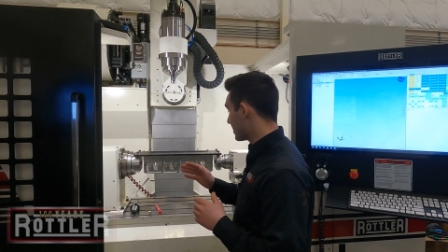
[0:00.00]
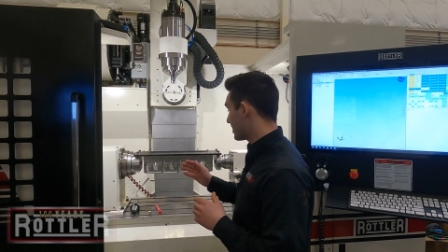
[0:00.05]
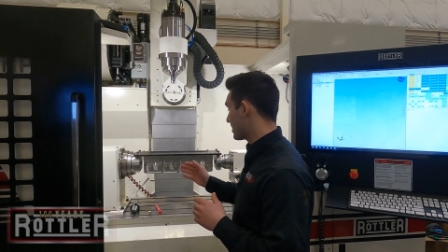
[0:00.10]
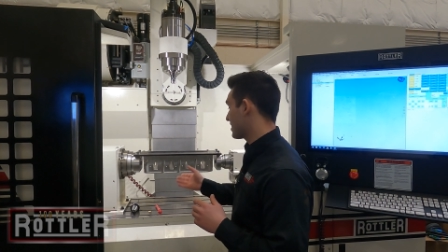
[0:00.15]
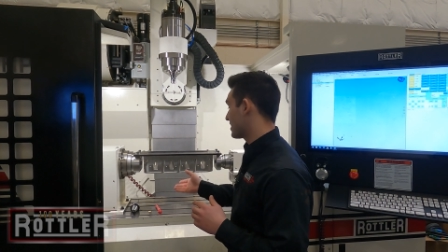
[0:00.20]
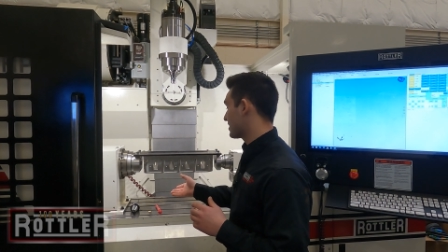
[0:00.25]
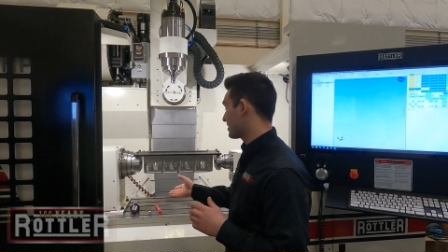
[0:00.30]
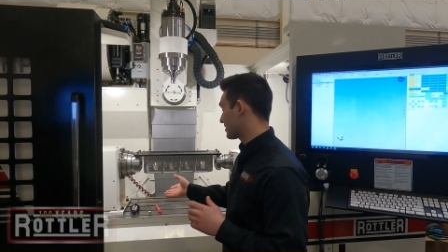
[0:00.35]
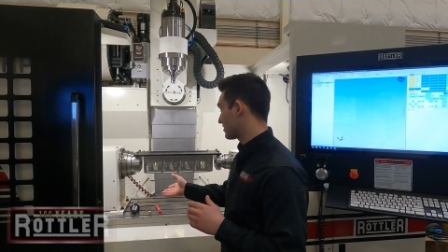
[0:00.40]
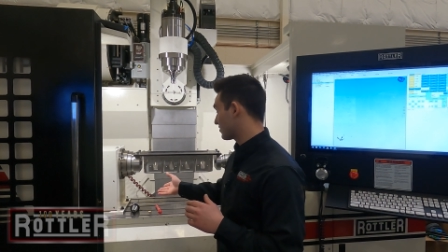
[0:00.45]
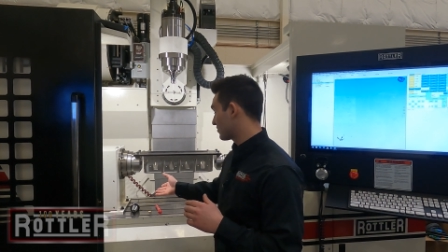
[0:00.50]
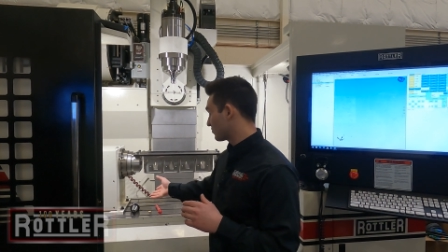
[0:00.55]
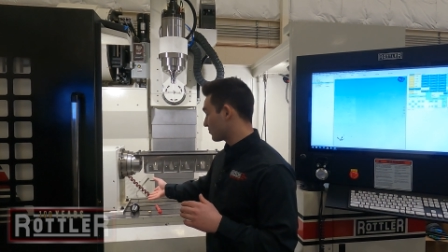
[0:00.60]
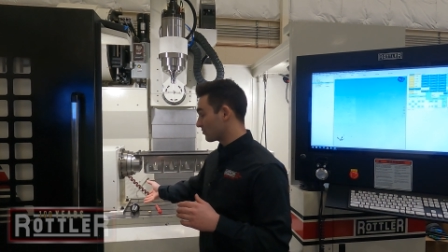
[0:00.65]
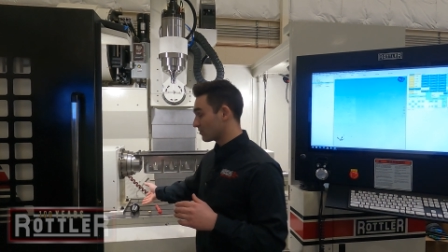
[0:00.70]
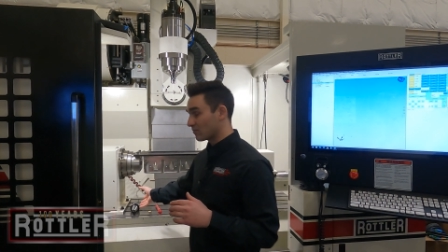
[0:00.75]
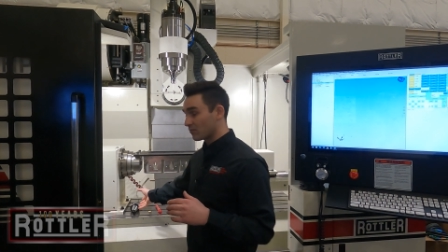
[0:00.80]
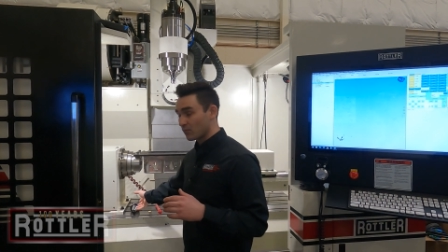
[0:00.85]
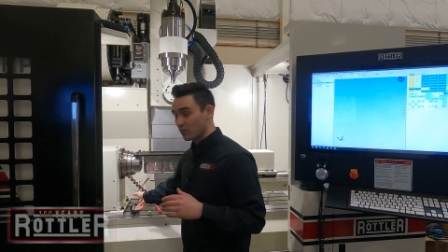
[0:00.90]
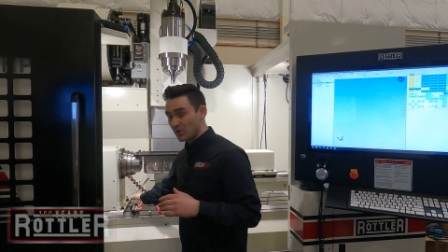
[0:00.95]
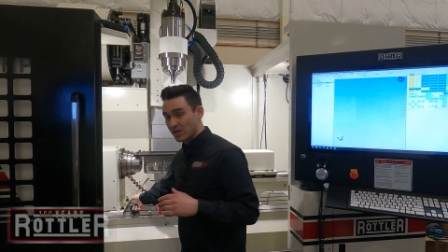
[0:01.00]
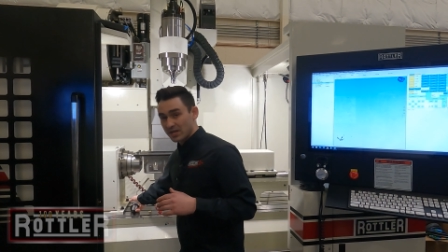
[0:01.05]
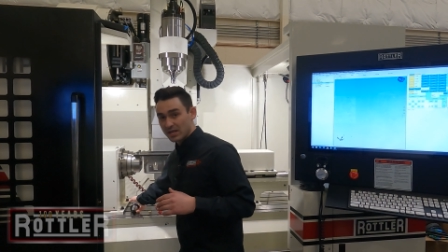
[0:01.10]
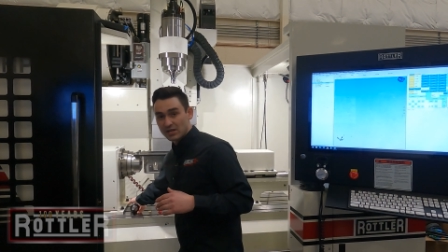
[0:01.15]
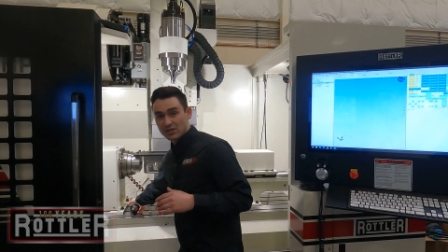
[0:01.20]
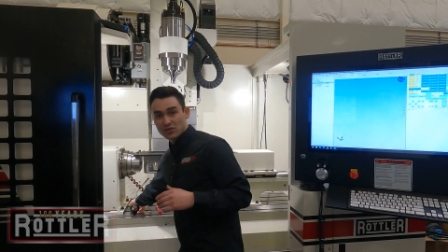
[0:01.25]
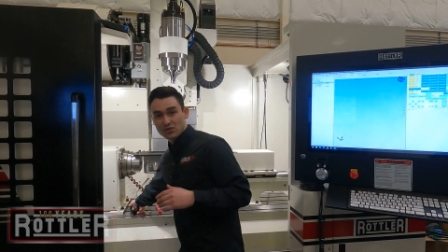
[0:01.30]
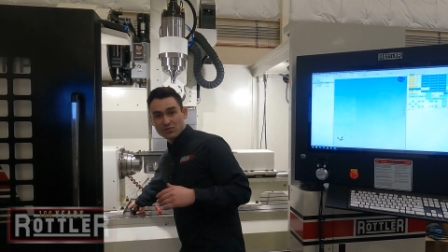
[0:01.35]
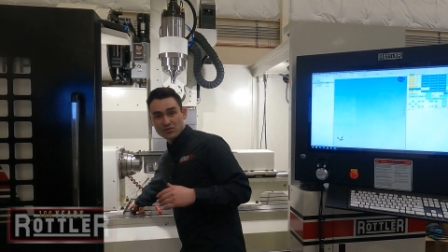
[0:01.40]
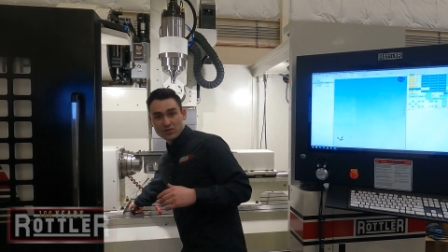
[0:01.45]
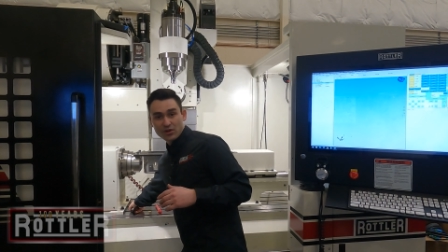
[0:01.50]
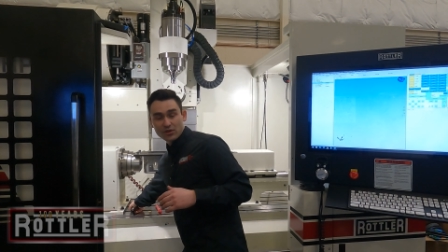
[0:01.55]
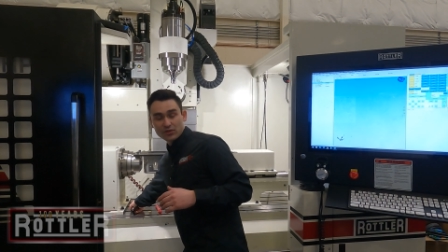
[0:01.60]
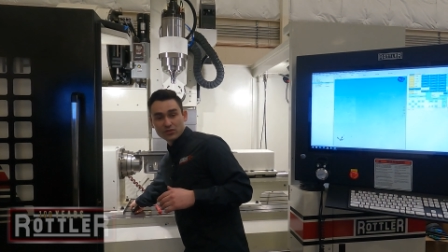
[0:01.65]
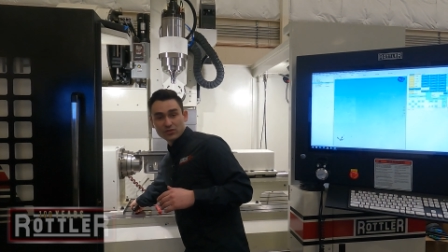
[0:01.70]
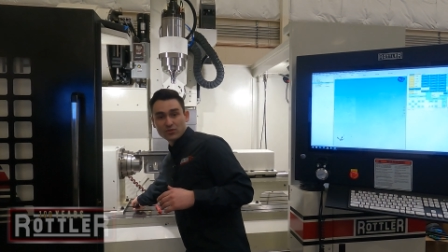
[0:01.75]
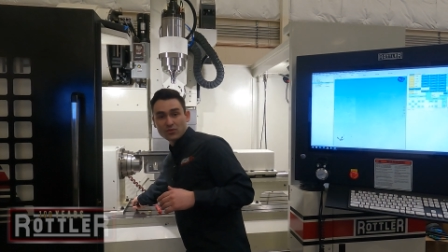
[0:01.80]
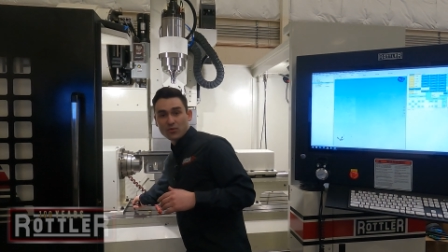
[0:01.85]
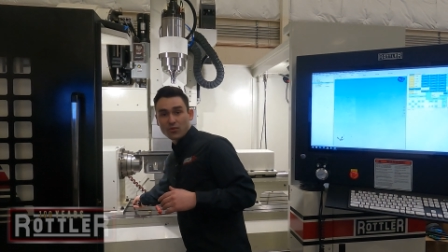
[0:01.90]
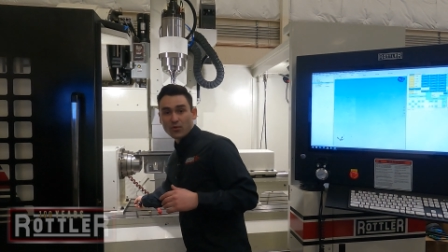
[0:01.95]
is we can use our
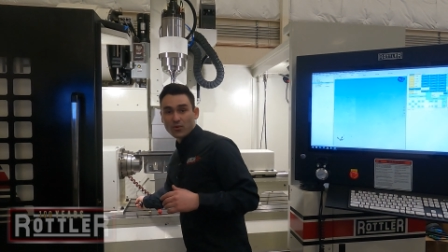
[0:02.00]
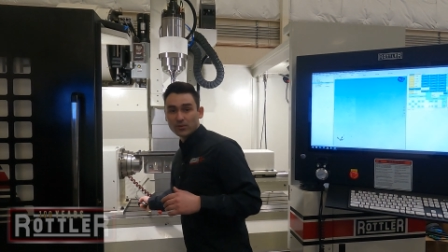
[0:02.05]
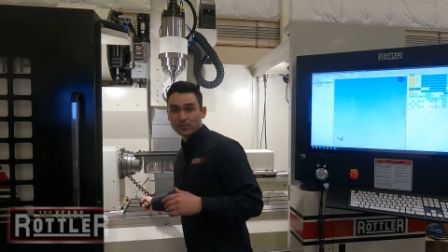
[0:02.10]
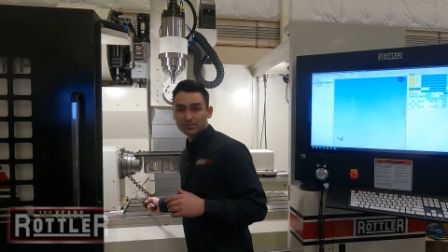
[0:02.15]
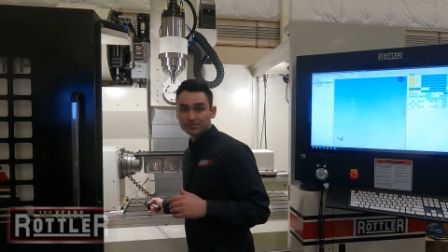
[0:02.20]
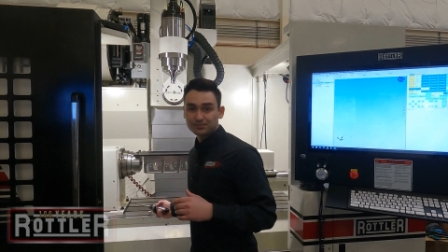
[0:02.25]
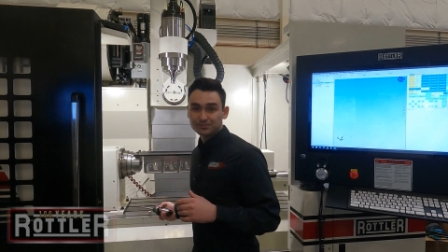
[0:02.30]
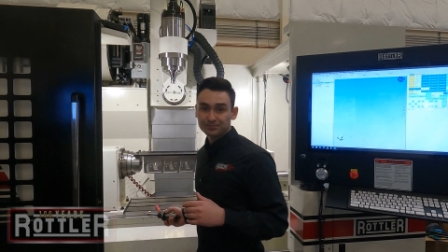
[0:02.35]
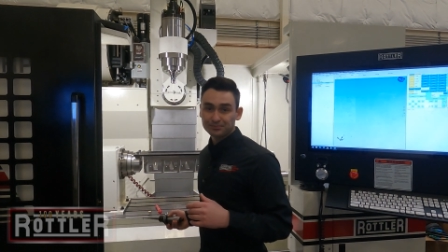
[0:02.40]
tool